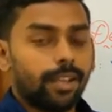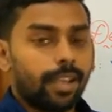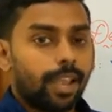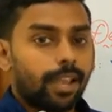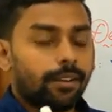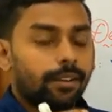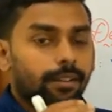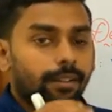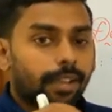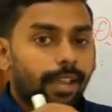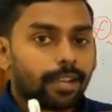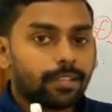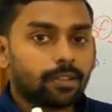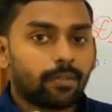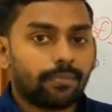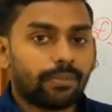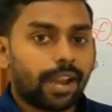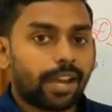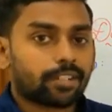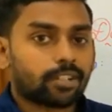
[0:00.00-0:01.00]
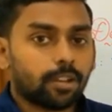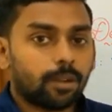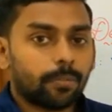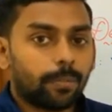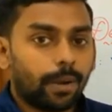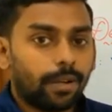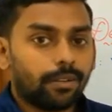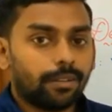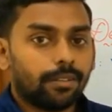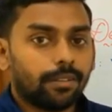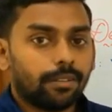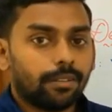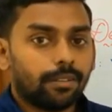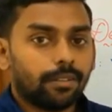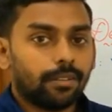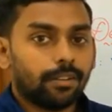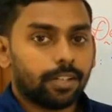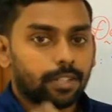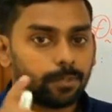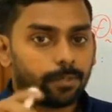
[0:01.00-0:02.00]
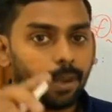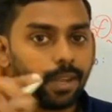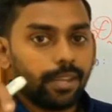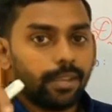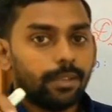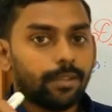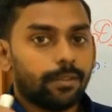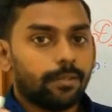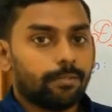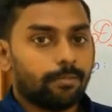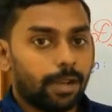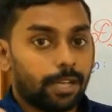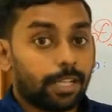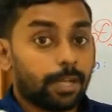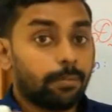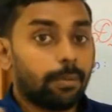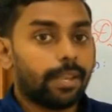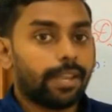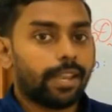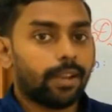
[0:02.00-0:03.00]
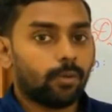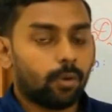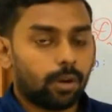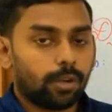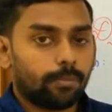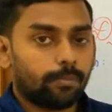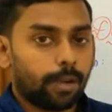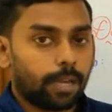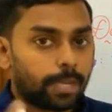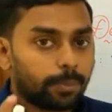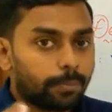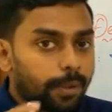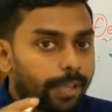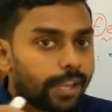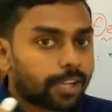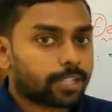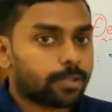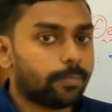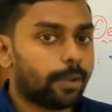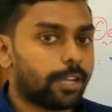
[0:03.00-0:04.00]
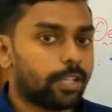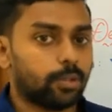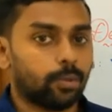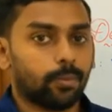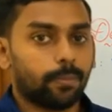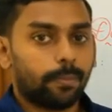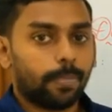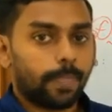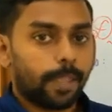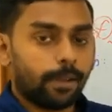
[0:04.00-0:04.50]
And in the case of fractional part, it's by multiplication by 2,